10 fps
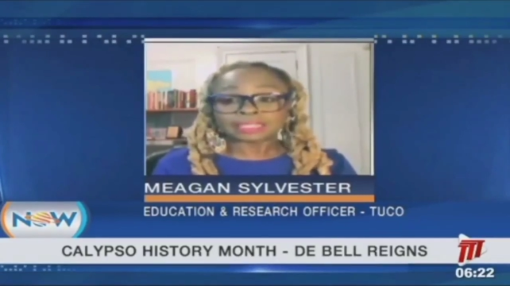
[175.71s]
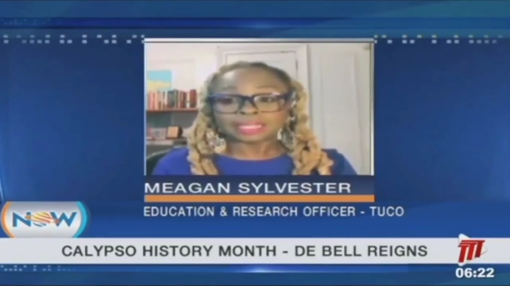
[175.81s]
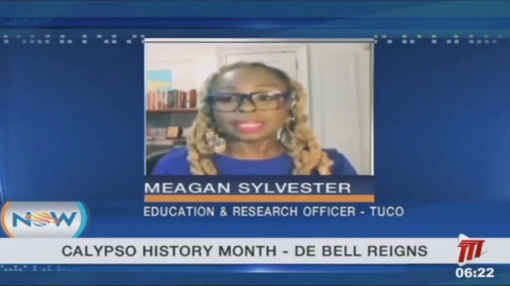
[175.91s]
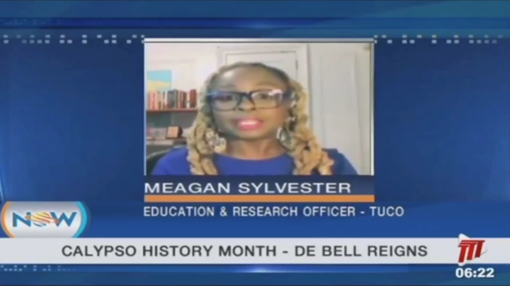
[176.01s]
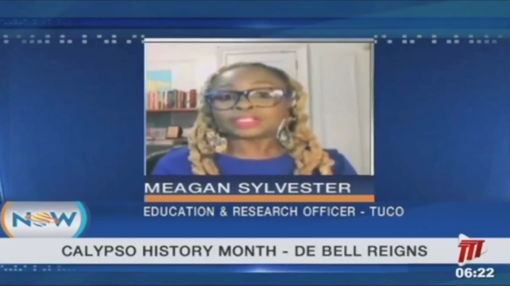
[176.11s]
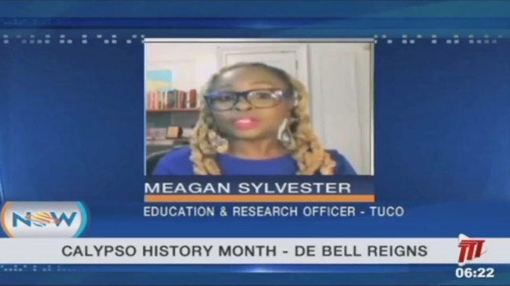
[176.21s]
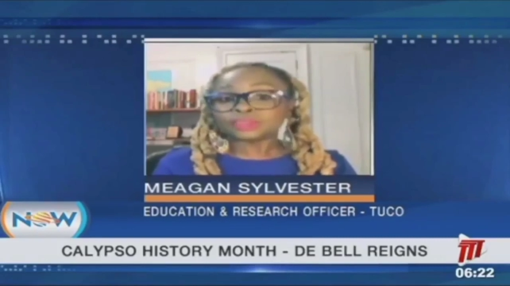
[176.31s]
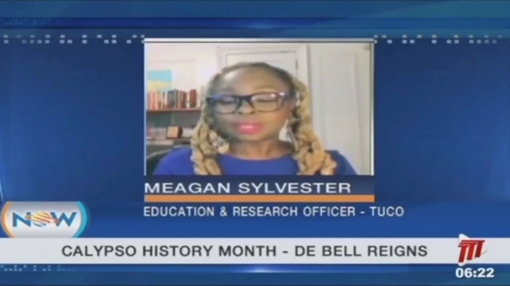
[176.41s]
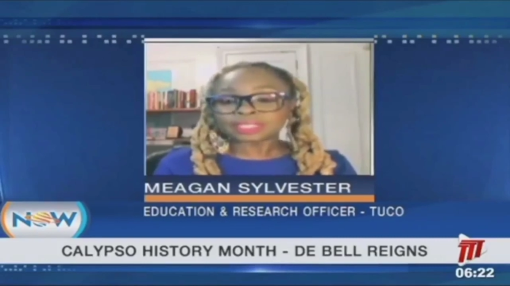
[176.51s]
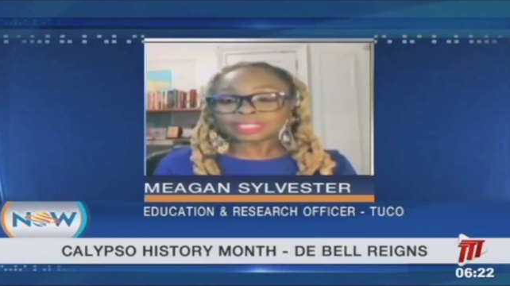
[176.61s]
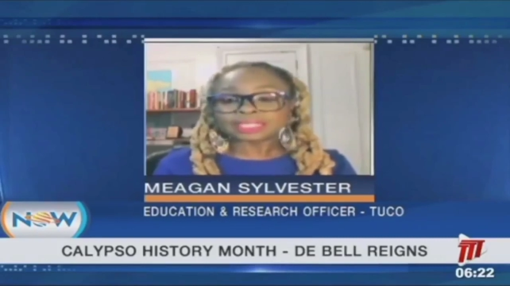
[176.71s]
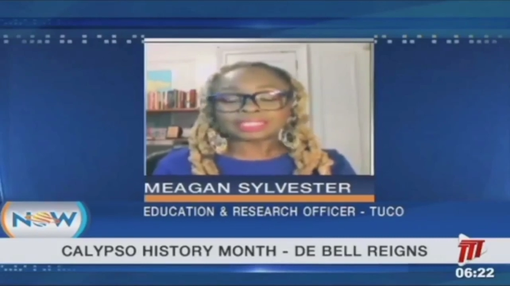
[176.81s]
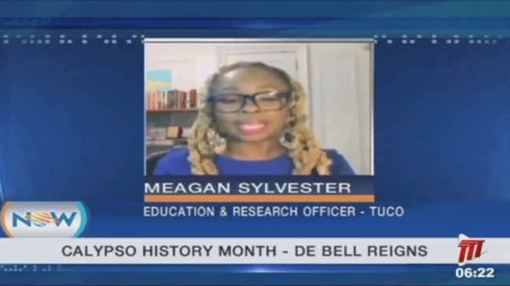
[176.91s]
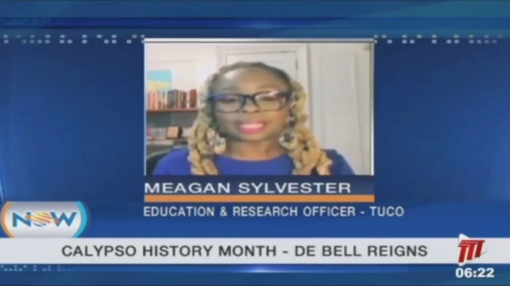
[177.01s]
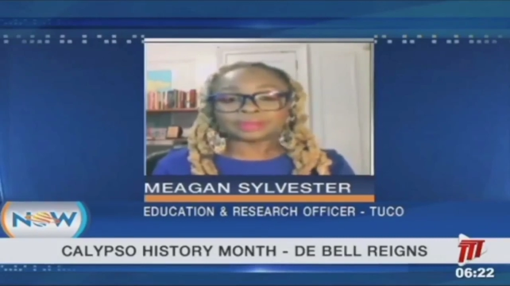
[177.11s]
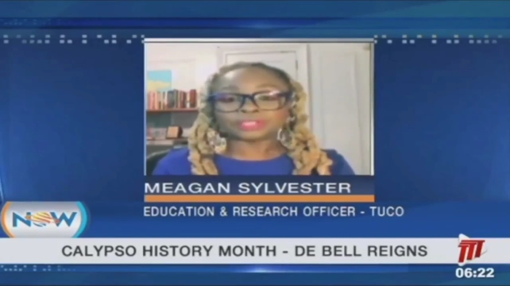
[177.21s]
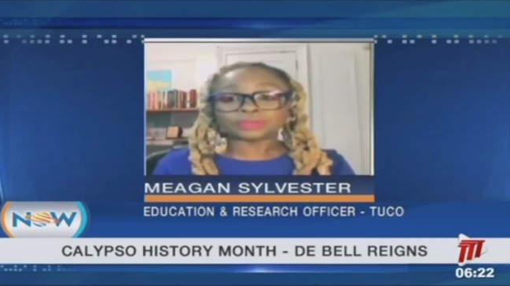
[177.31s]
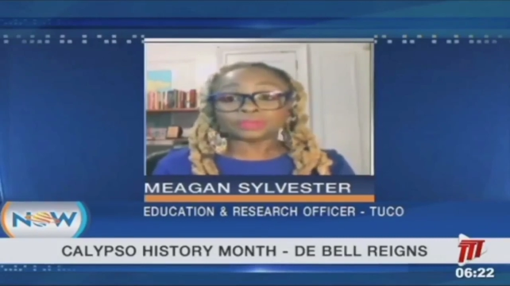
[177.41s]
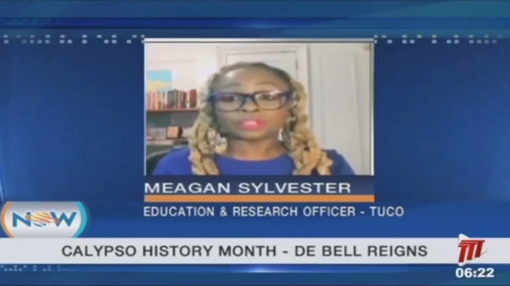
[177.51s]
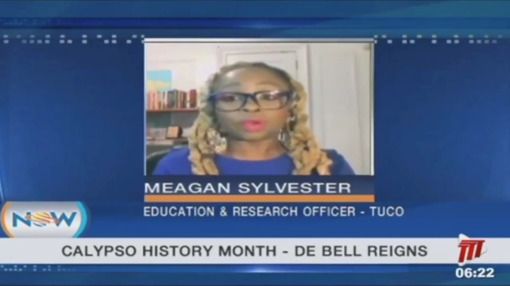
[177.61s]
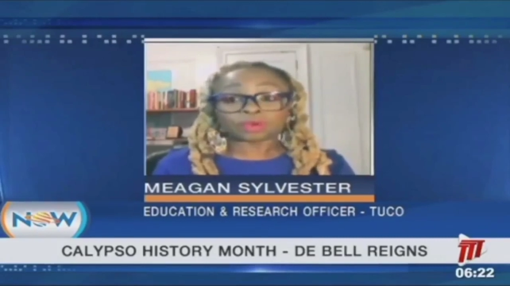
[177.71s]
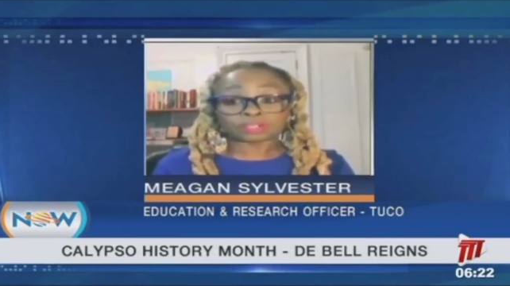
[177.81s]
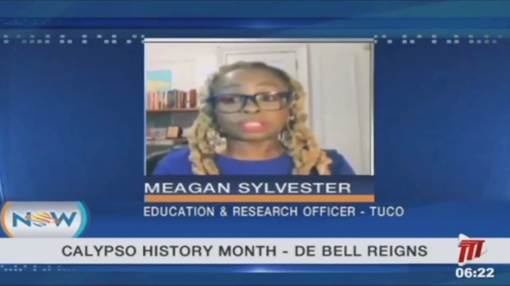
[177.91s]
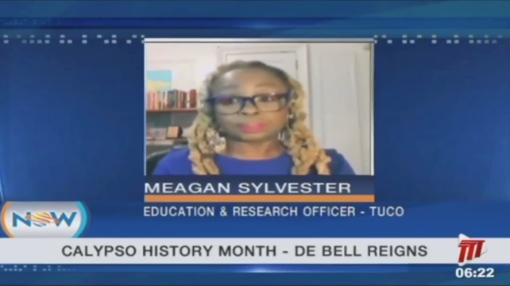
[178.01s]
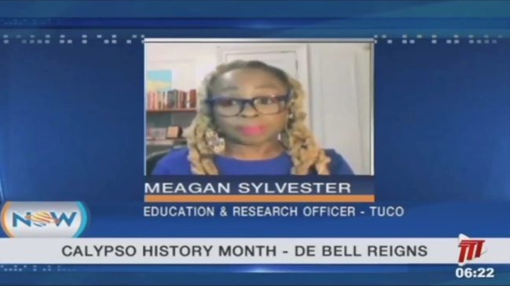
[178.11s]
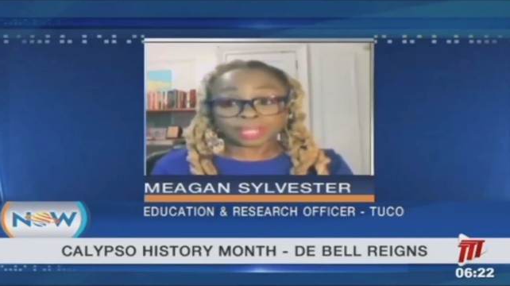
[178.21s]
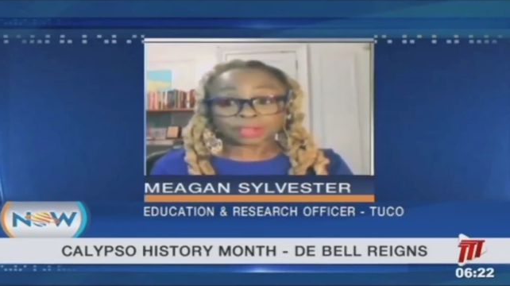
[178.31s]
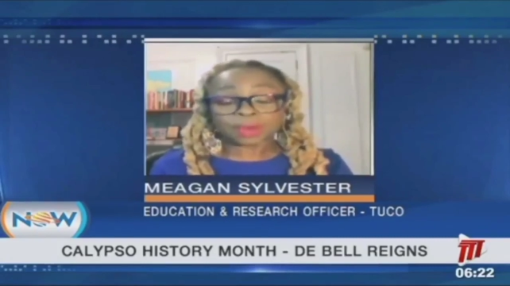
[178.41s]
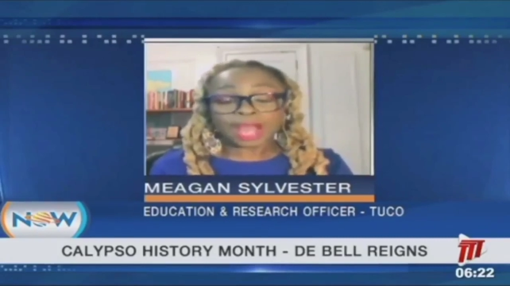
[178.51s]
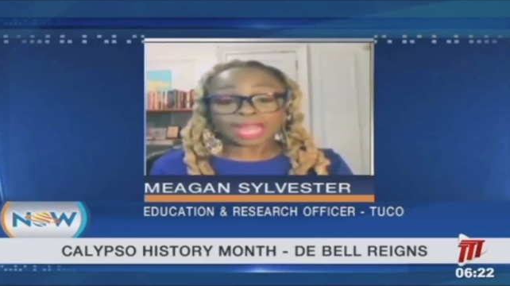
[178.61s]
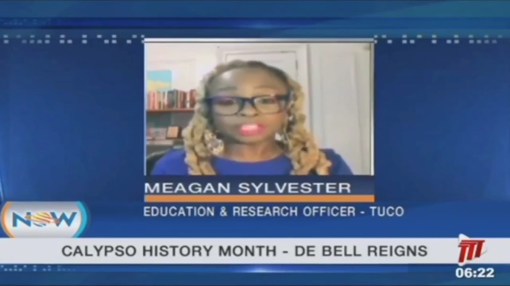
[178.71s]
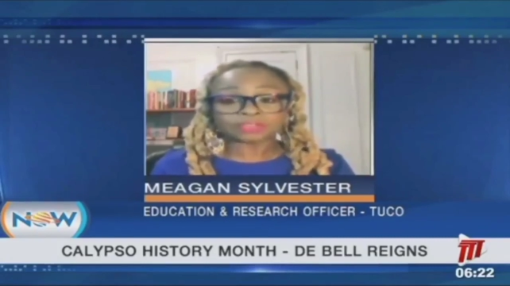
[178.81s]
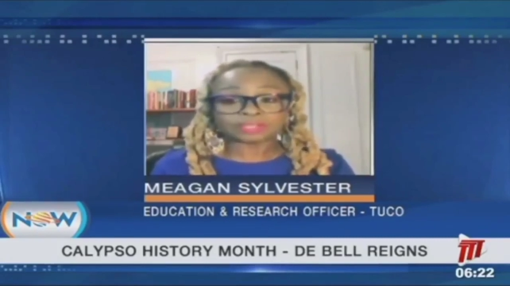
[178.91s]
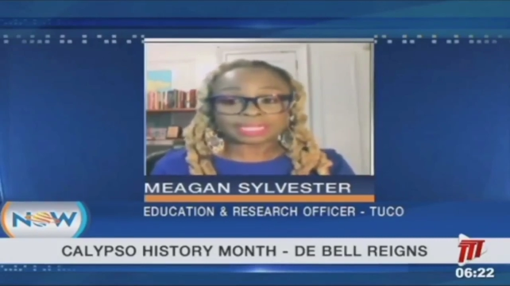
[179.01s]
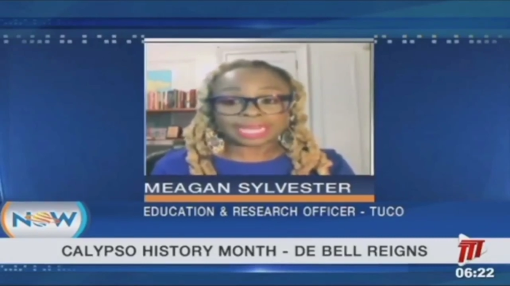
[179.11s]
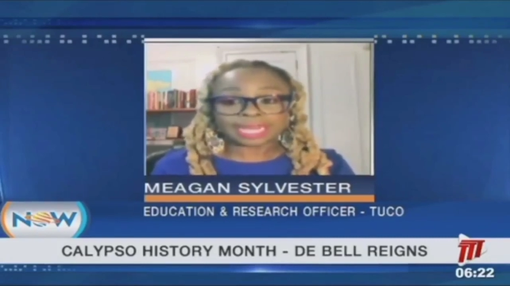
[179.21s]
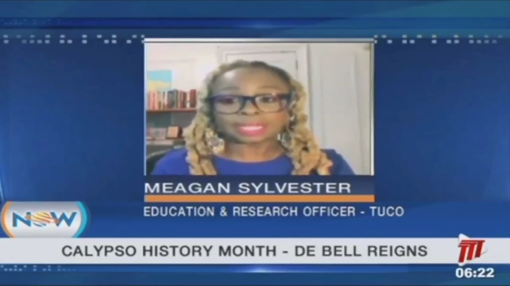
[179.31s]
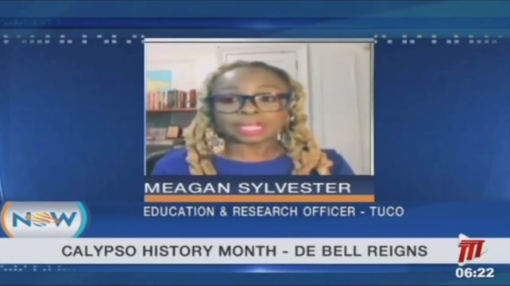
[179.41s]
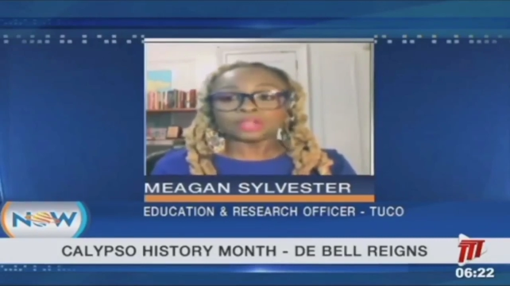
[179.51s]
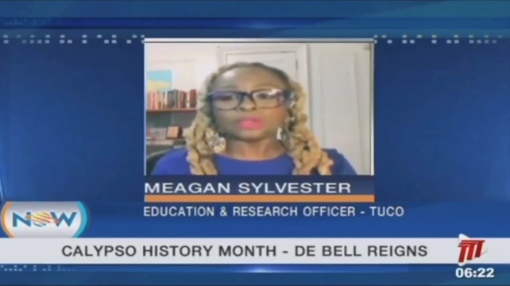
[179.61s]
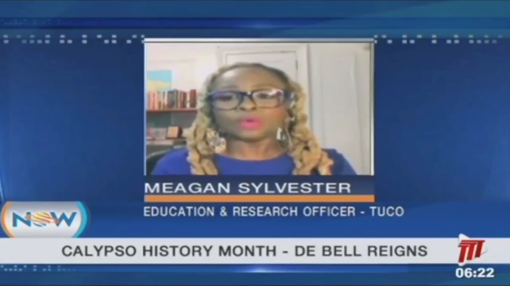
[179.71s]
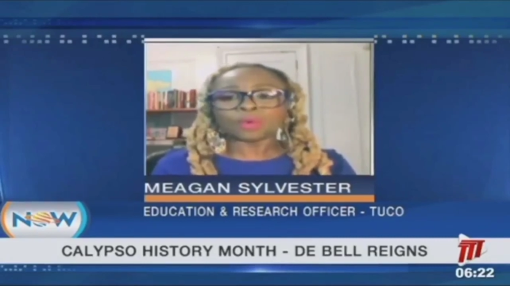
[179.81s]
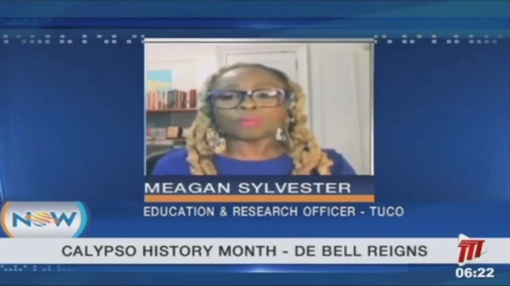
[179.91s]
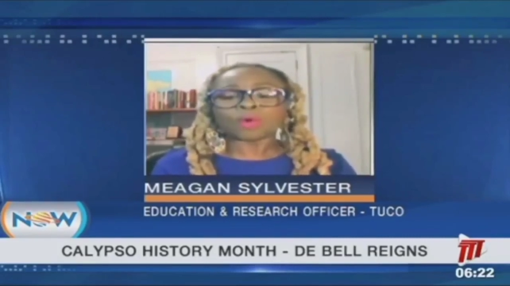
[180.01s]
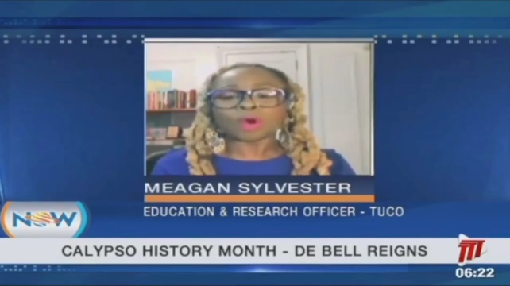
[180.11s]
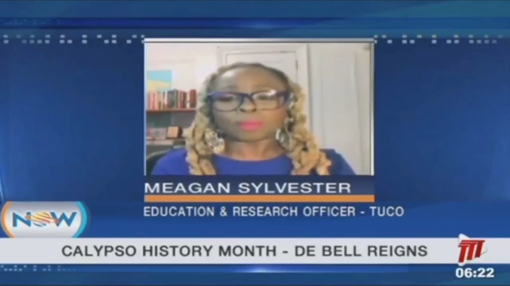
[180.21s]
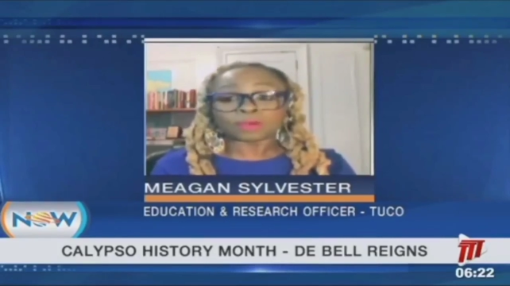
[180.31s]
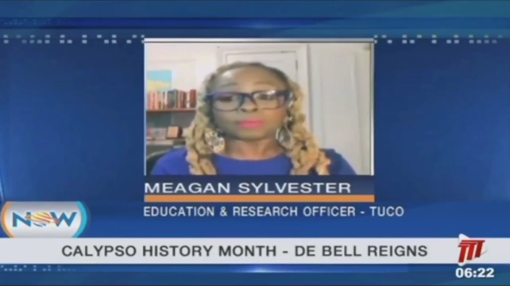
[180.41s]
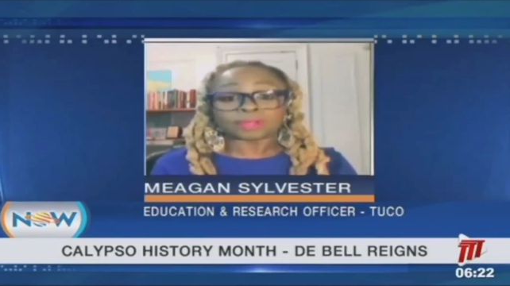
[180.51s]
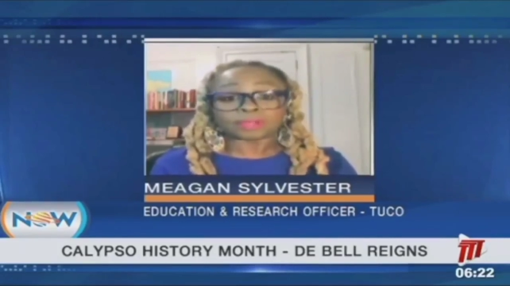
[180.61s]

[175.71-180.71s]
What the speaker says: the students in the secondary schools across Tobago and Trinidad know more about Brother